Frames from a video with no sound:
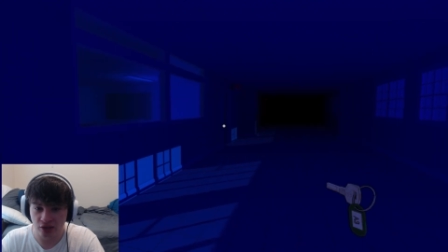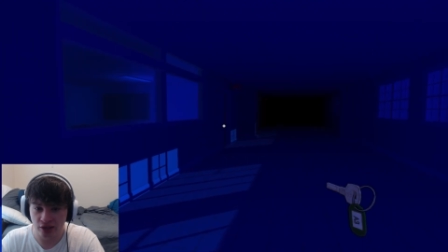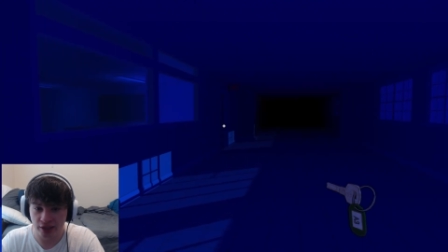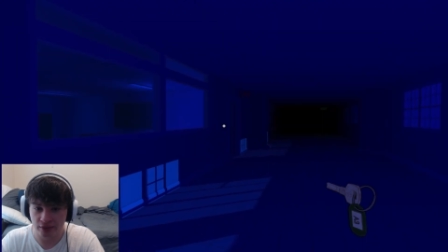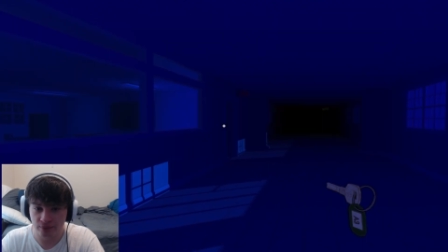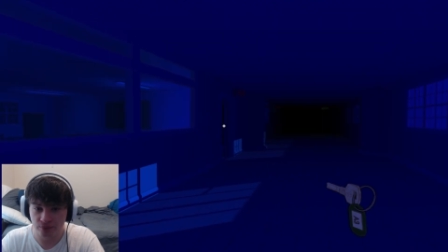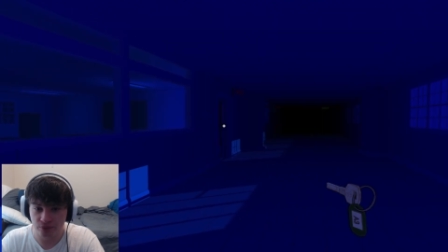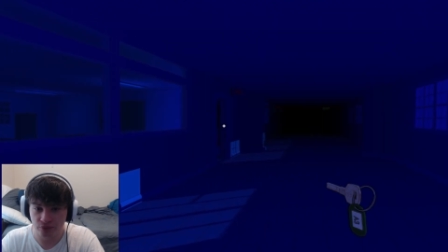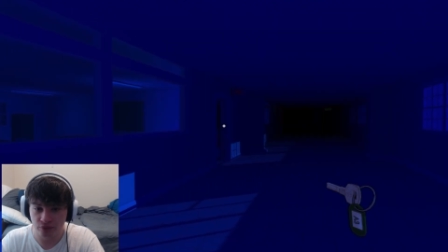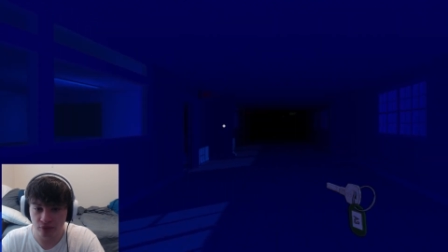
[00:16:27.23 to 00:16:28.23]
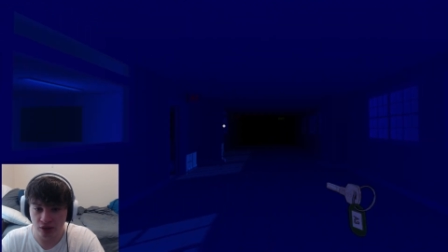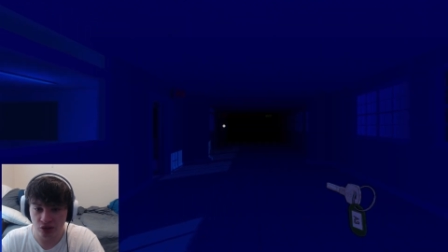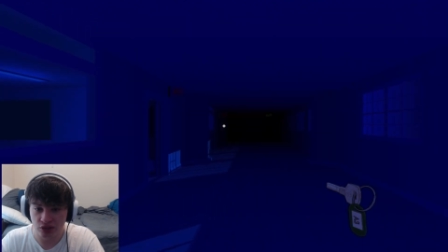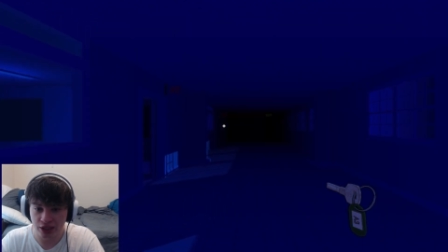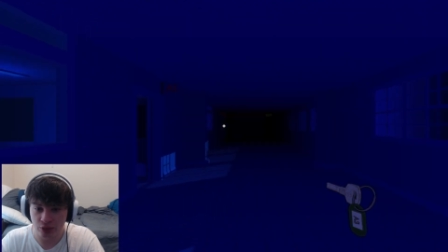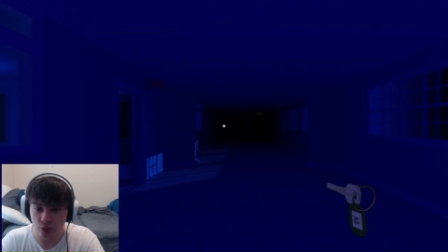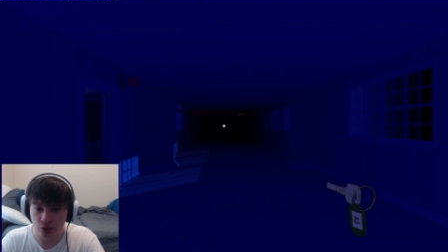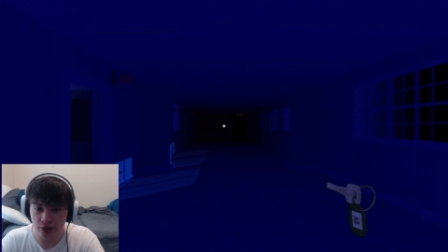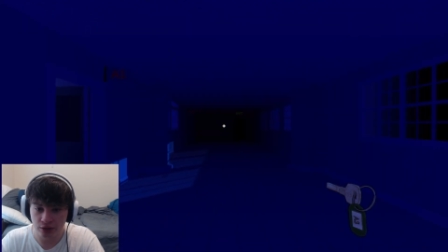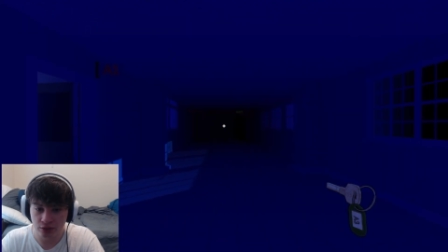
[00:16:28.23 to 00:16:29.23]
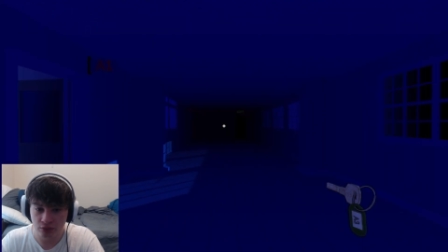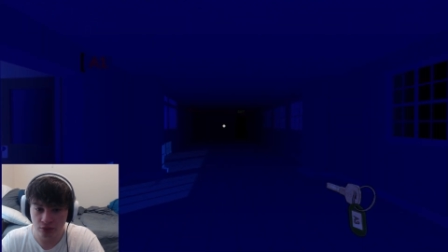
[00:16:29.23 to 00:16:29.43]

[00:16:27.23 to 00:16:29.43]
All right. there's A1.